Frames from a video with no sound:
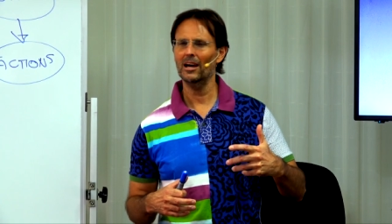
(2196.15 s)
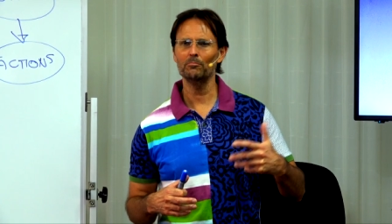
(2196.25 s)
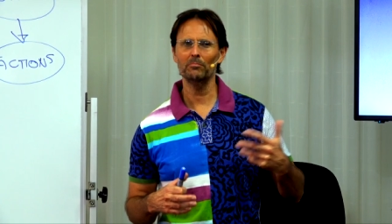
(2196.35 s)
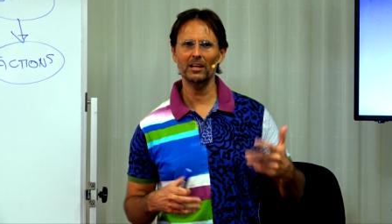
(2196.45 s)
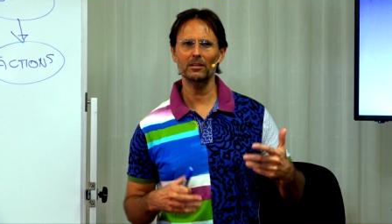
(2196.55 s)

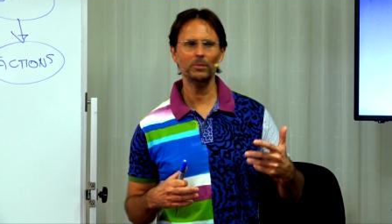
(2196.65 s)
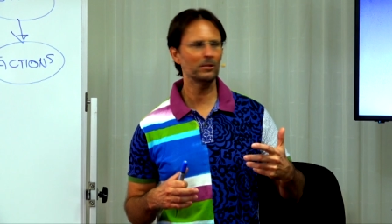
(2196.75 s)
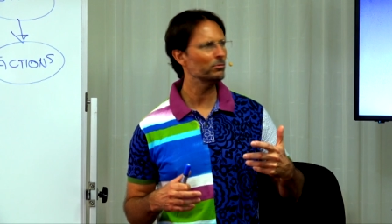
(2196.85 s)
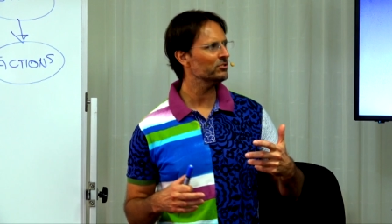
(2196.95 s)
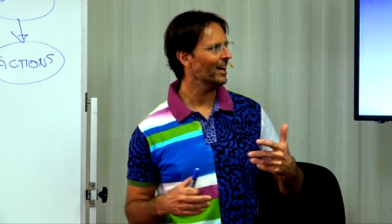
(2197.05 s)
And many
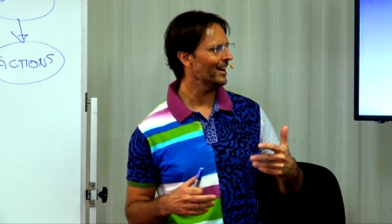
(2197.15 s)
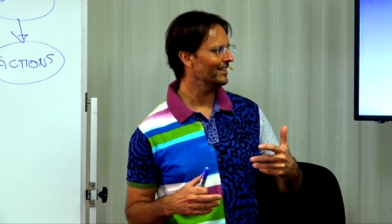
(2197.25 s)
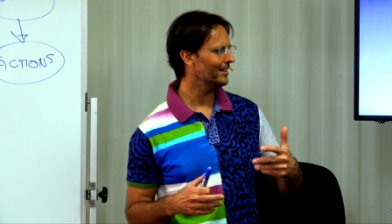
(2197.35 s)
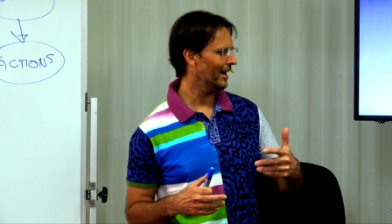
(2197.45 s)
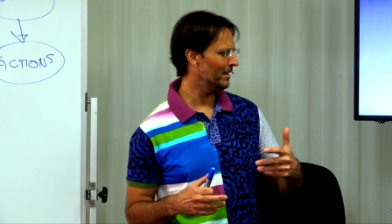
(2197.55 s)
people start
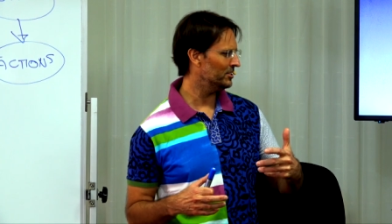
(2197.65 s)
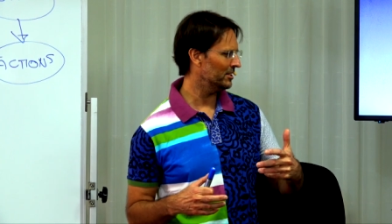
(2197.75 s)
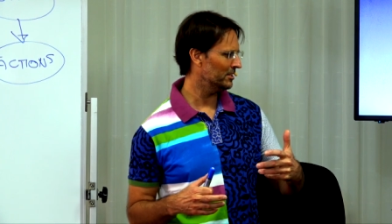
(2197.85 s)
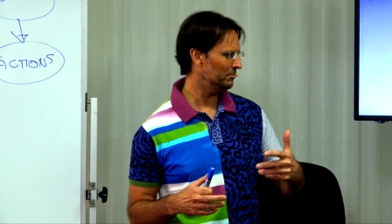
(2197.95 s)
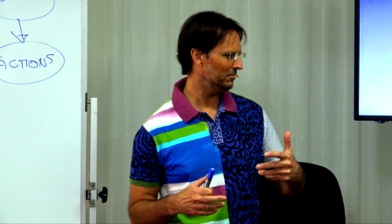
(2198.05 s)

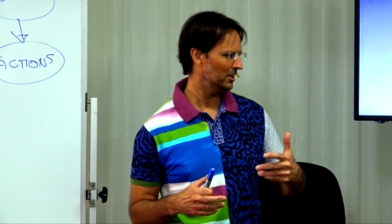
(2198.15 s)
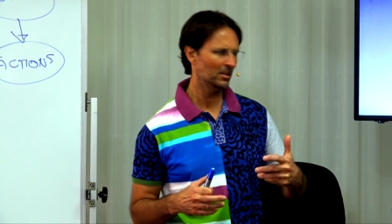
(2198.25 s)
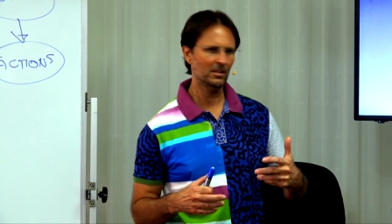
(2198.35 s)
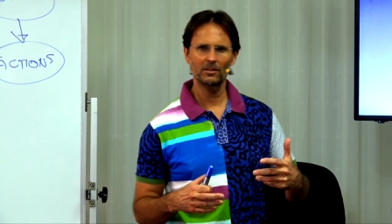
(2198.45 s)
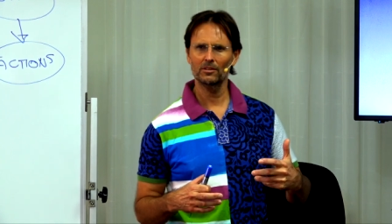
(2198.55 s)
engaging them
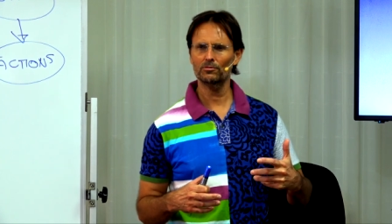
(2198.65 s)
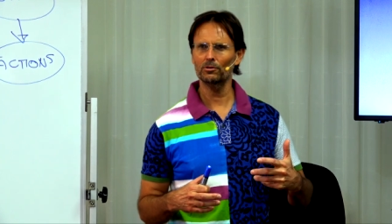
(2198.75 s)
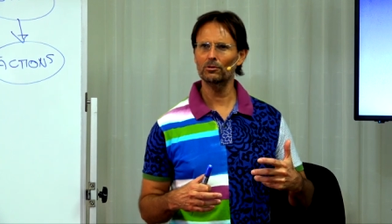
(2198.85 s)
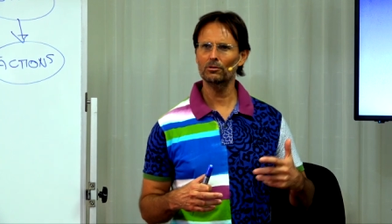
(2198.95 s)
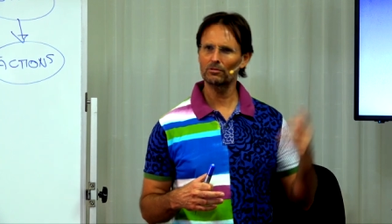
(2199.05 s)

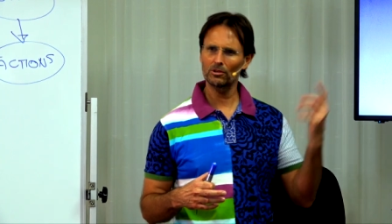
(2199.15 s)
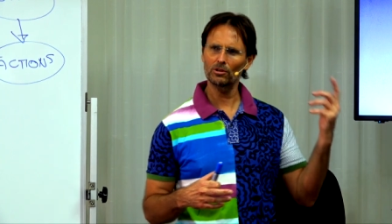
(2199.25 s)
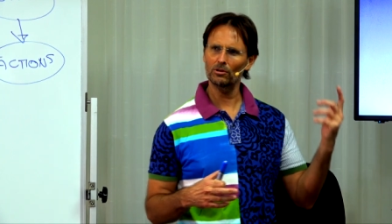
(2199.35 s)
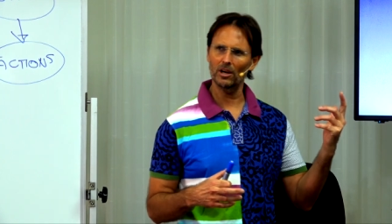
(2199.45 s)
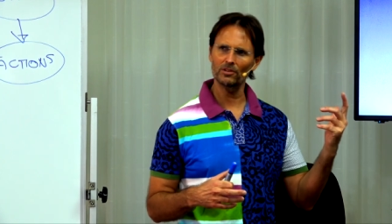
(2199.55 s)
through
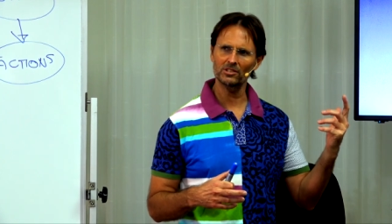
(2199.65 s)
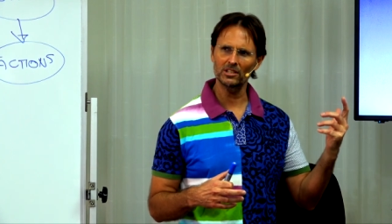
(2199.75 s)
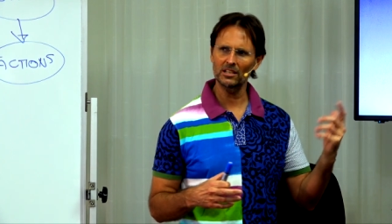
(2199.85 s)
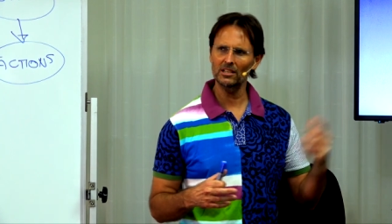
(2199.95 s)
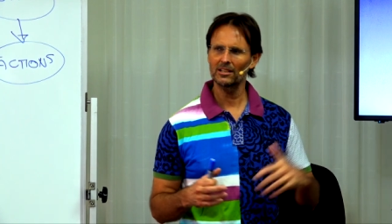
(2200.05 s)

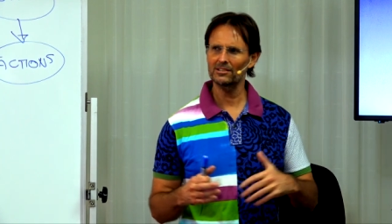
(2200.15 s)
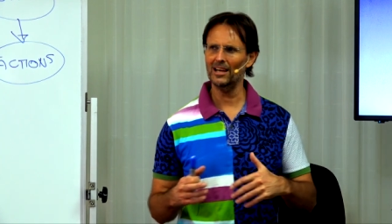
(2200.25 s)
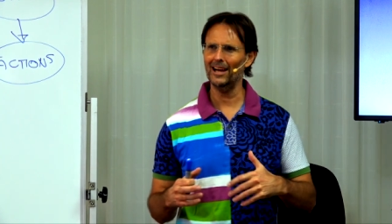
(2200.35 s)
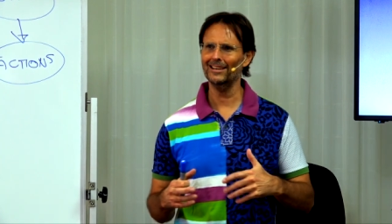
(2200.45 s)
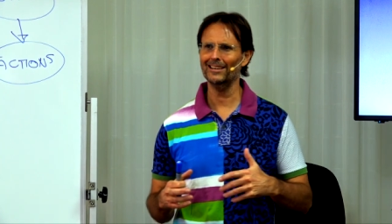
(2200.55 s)
curiosity,
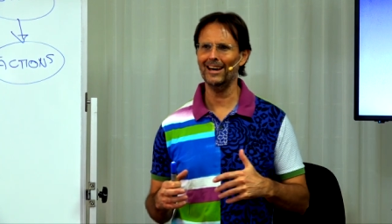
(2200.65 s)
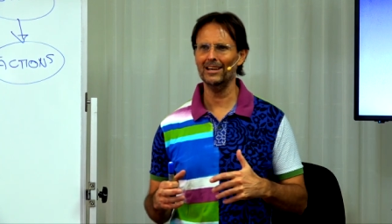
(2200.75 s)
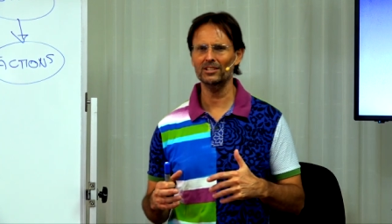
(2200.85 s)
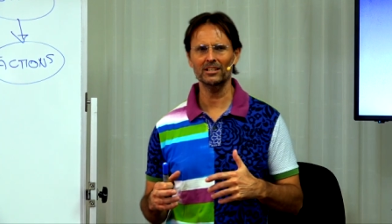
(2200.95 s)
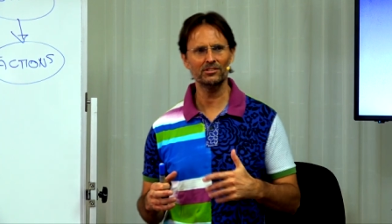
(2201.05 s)
start
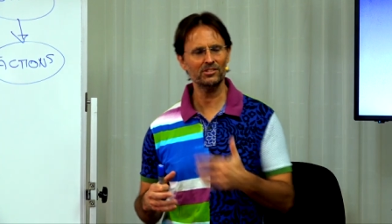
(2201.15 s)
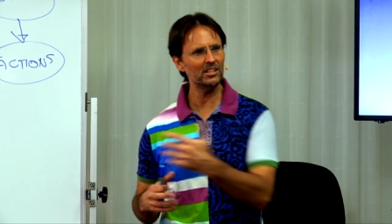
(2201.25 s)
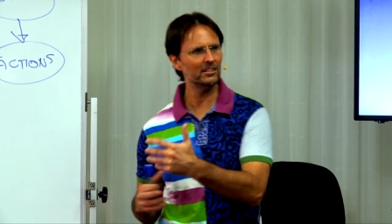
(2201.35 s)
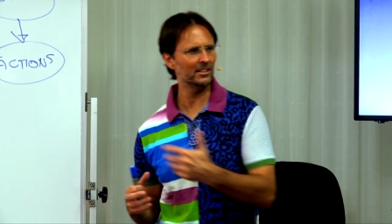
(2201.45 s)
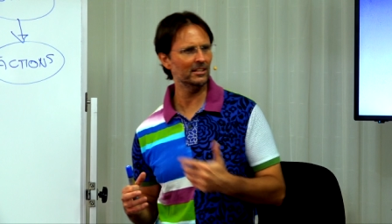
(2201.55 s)
engaging
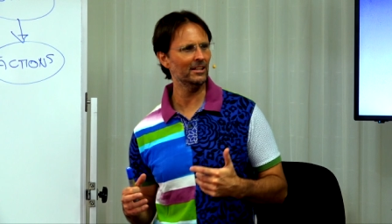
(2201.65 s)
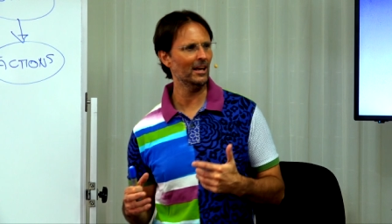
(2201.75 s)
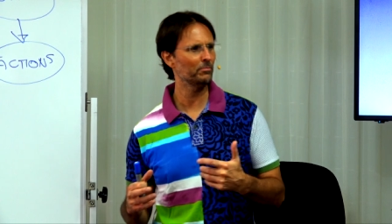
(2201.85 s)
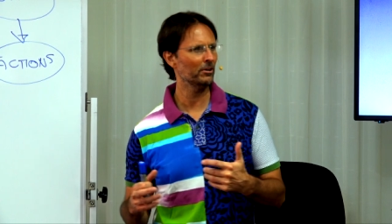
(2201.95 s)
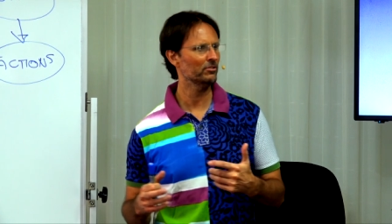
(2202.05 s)
sin in
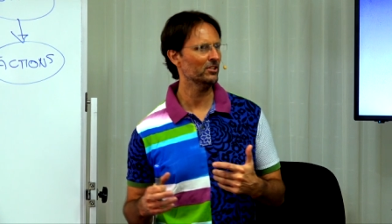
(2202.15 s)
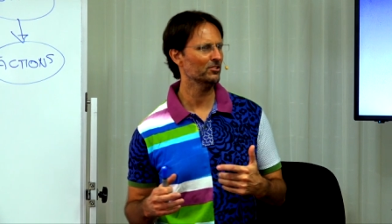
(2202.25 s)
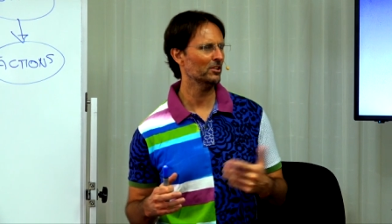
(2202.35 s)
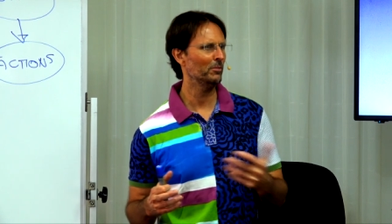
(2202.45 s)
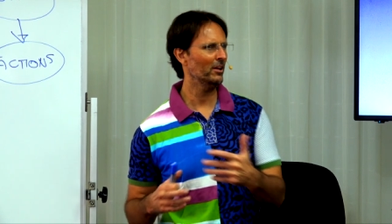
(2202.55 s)
that
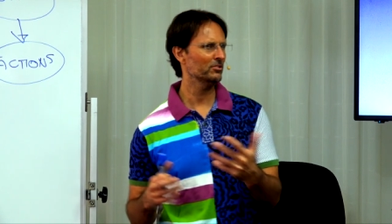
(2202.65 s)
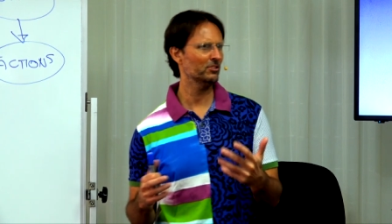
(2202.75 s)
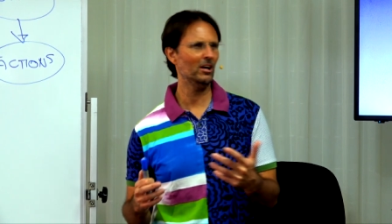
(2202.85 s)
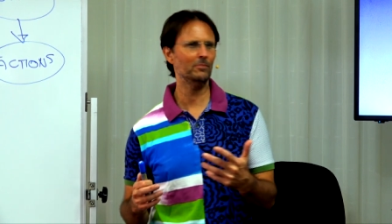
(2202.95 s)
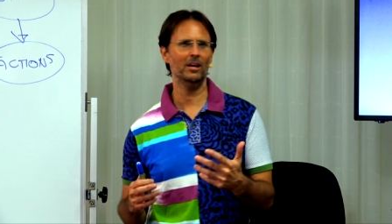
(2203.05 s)
process. So by the
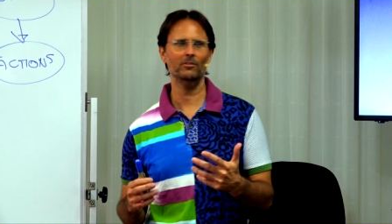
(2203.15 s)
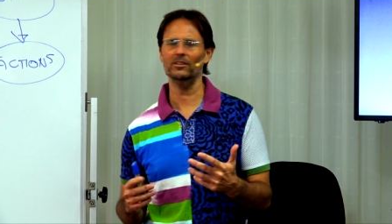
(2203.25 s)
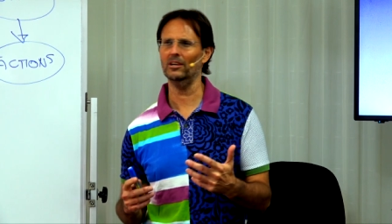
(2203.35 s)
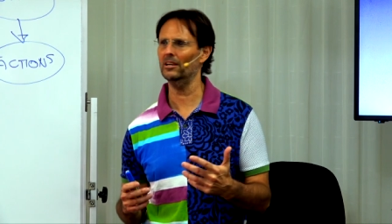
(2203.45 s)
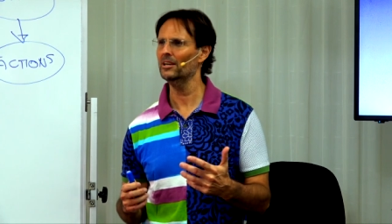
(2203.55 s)
time they're
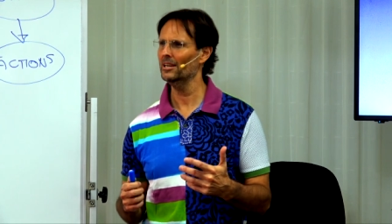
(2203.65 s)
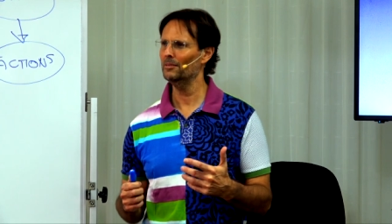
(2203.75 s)
in their